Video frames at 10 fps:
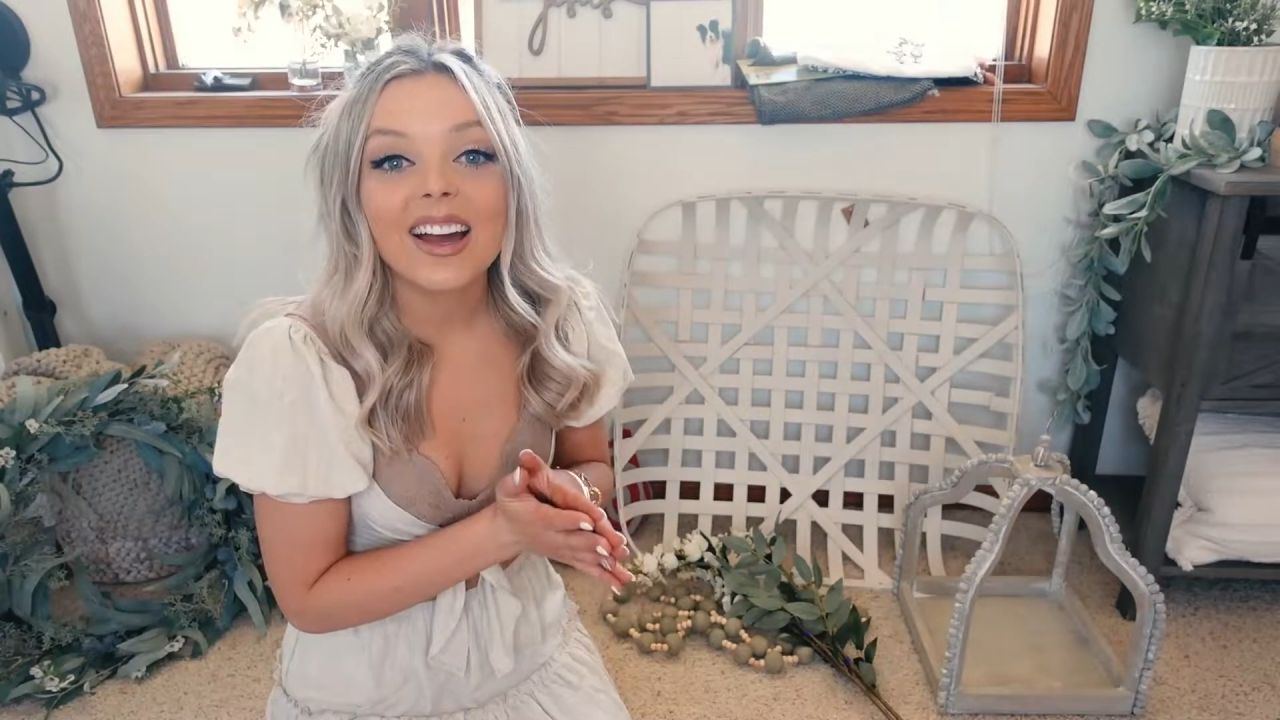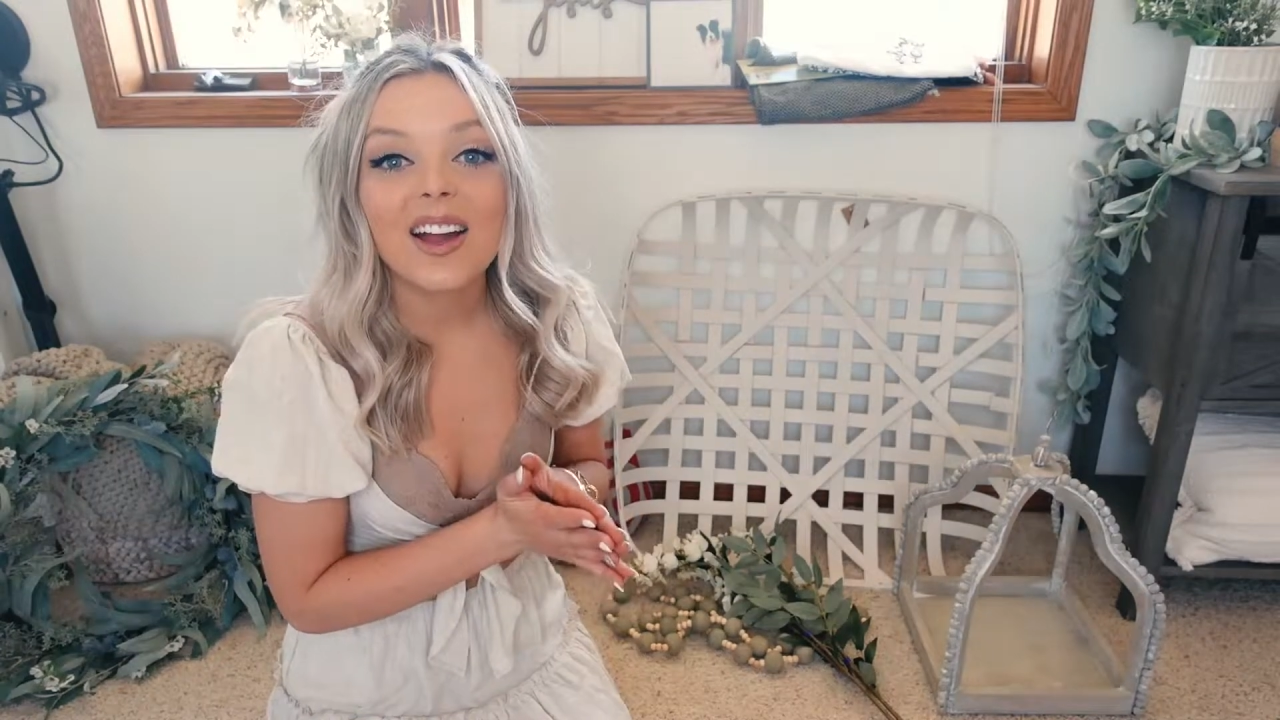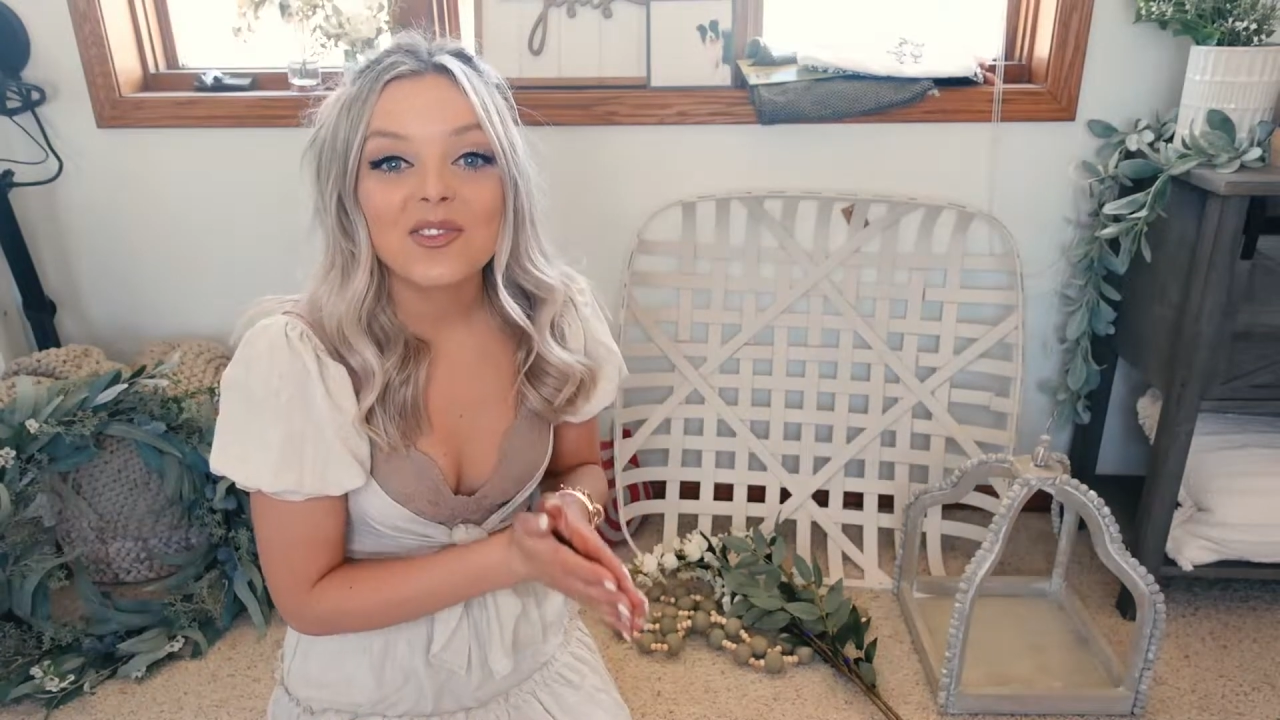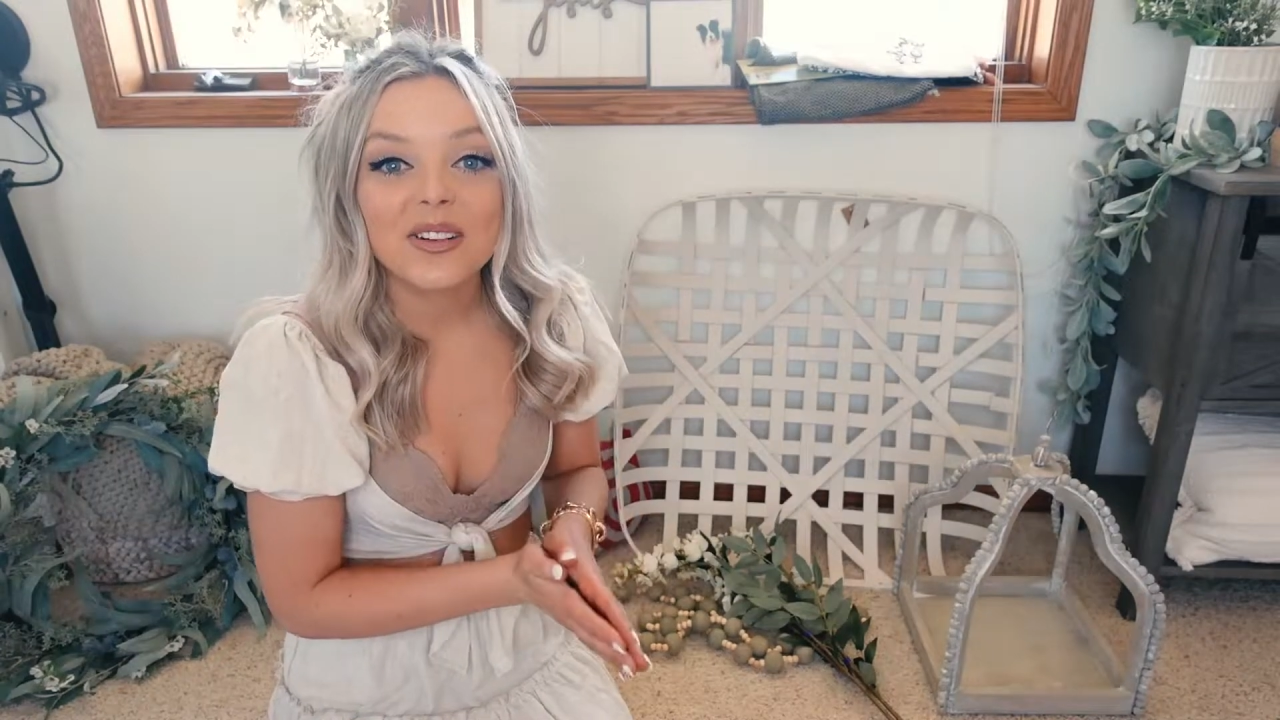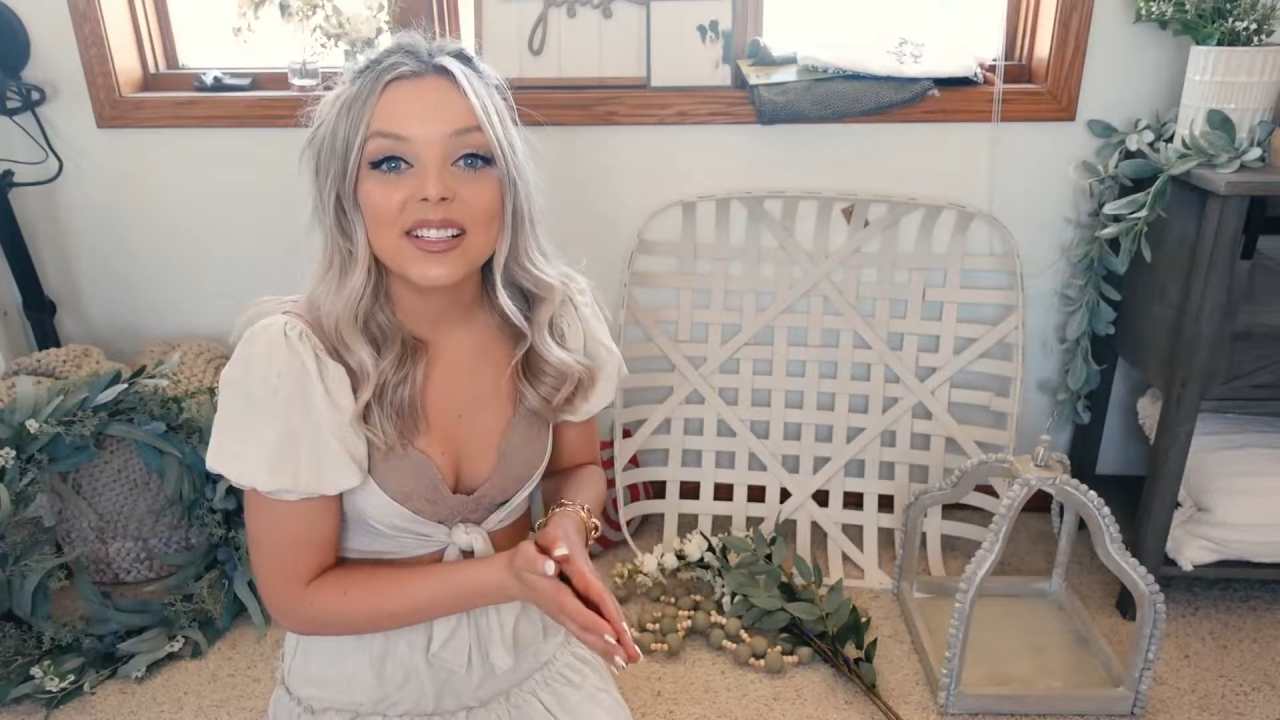
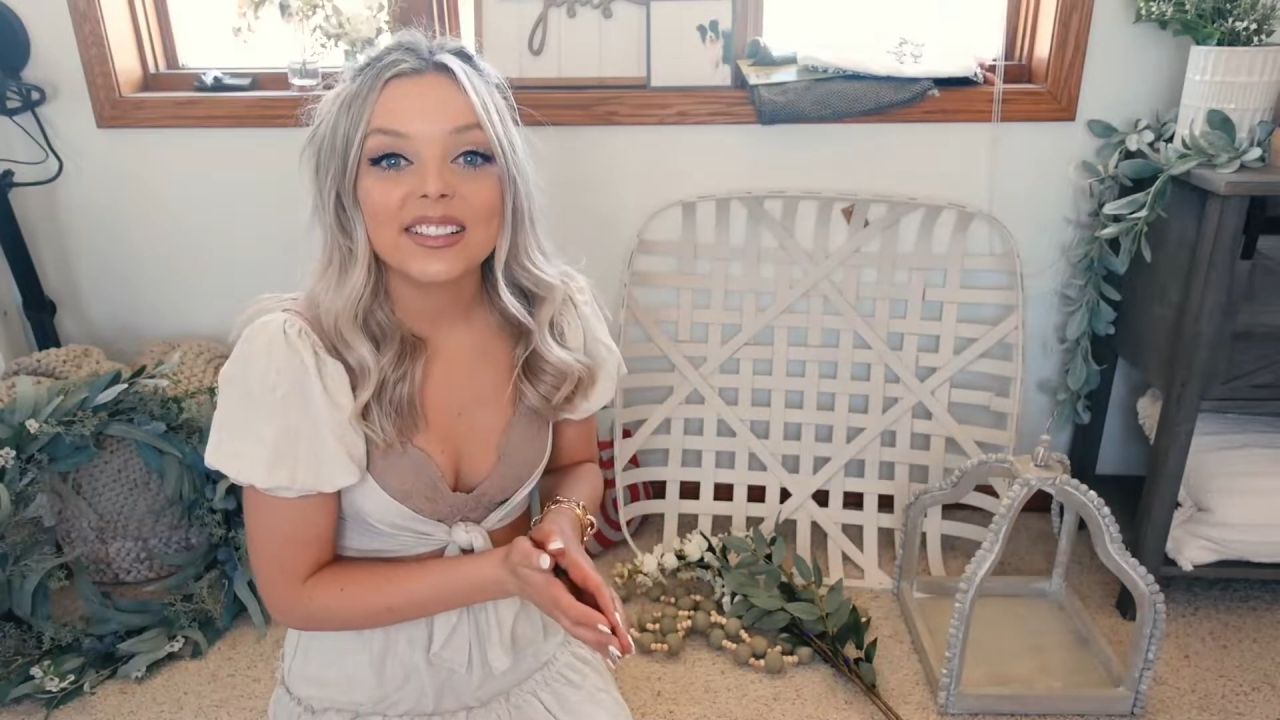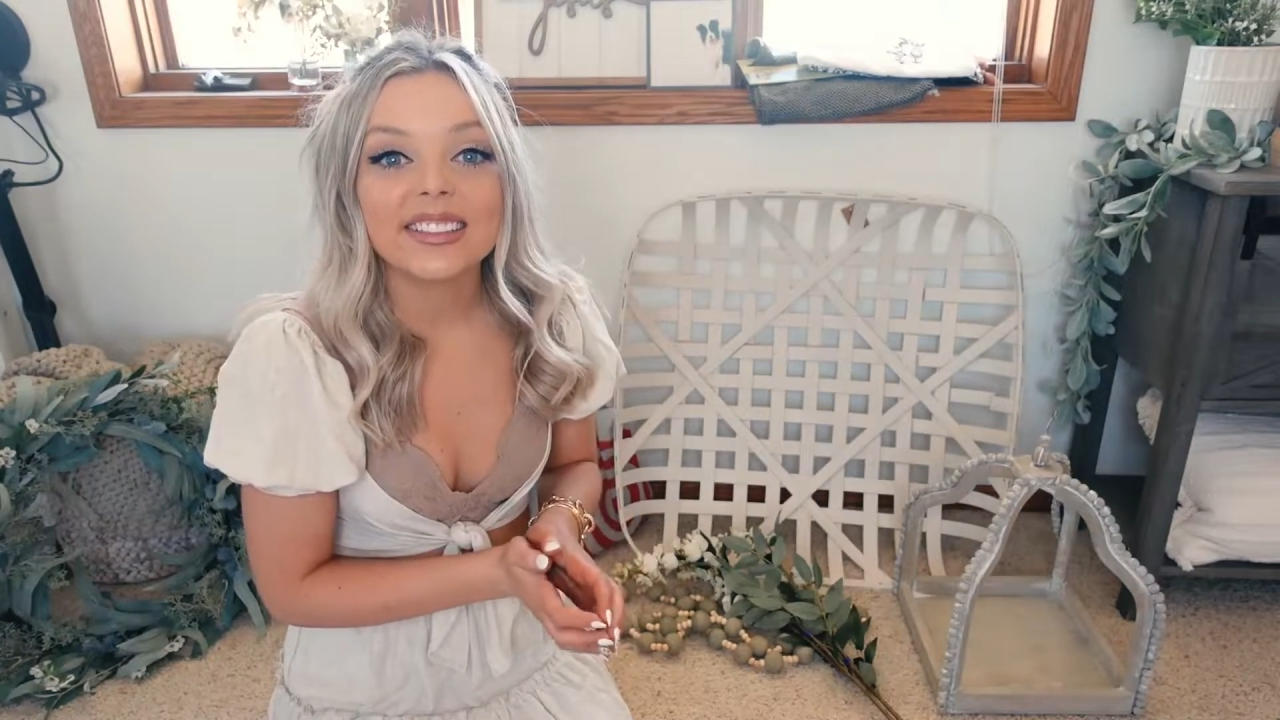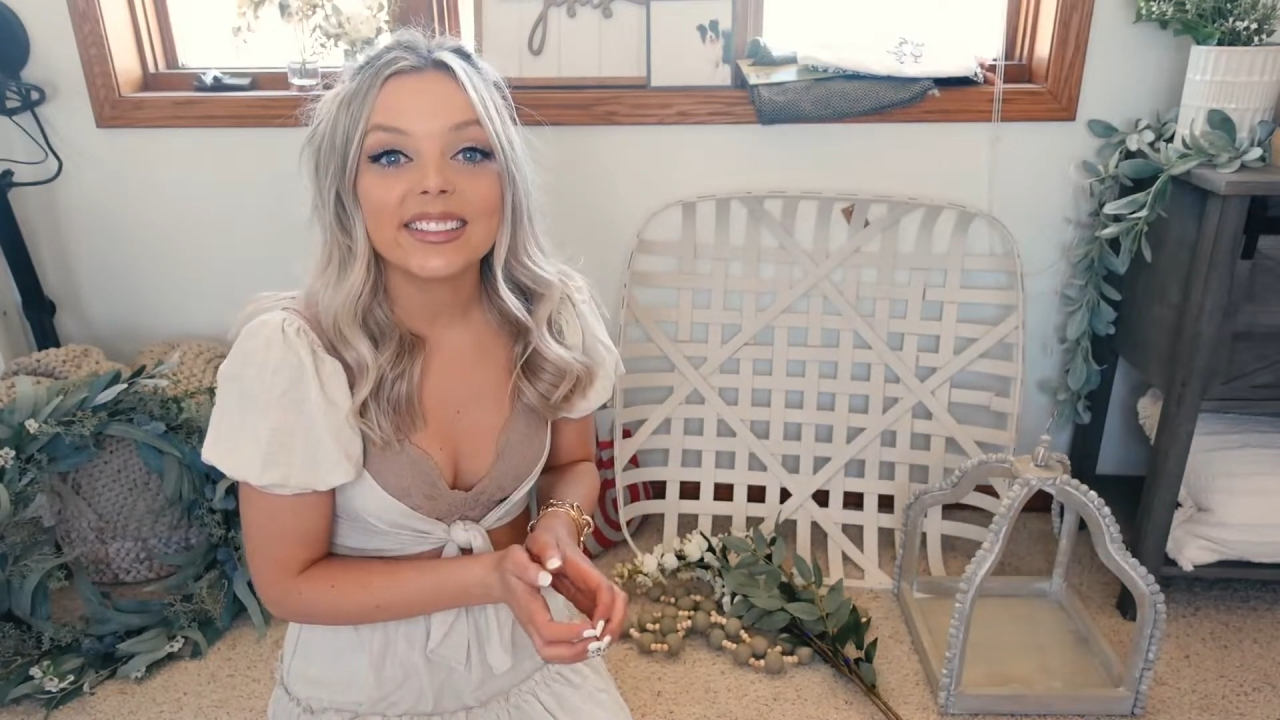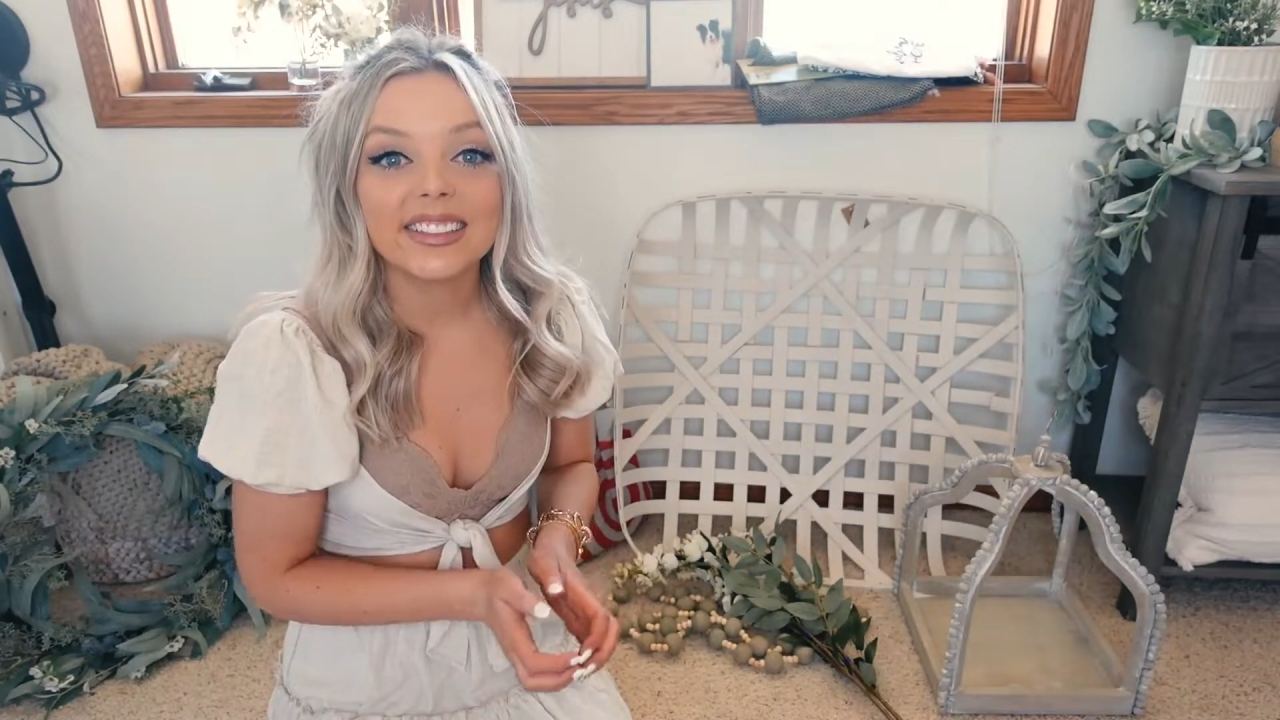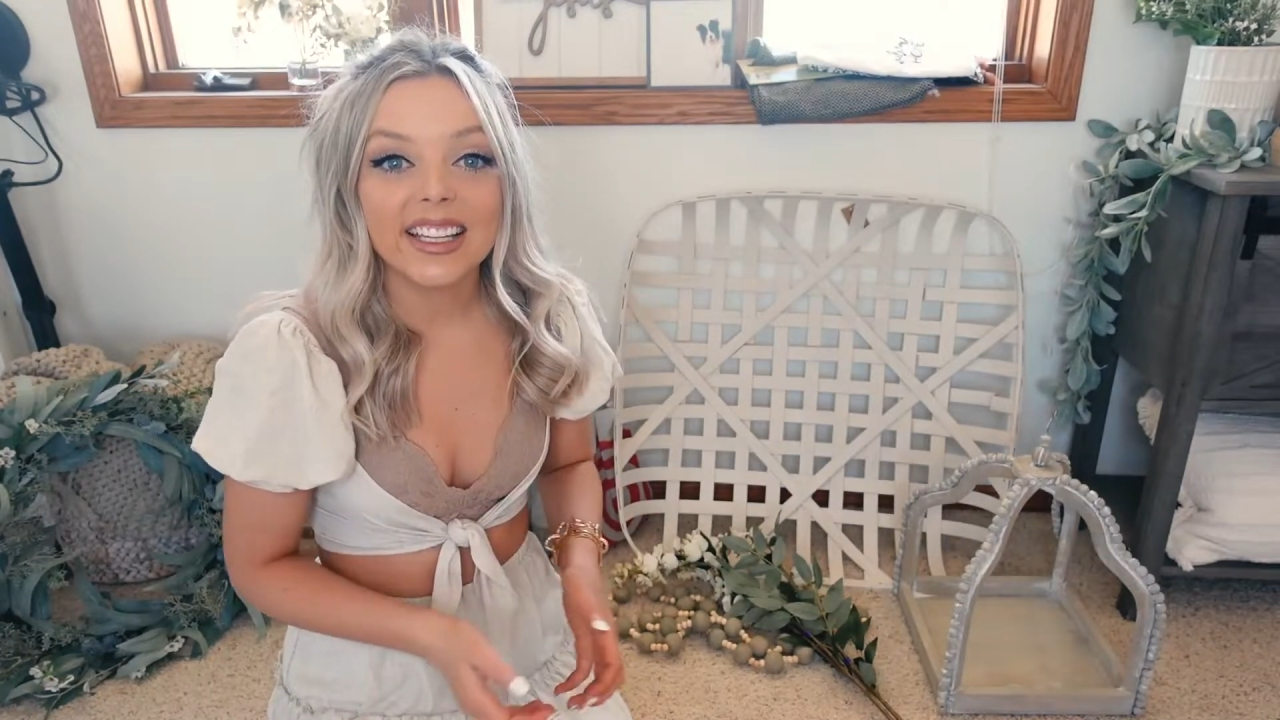I will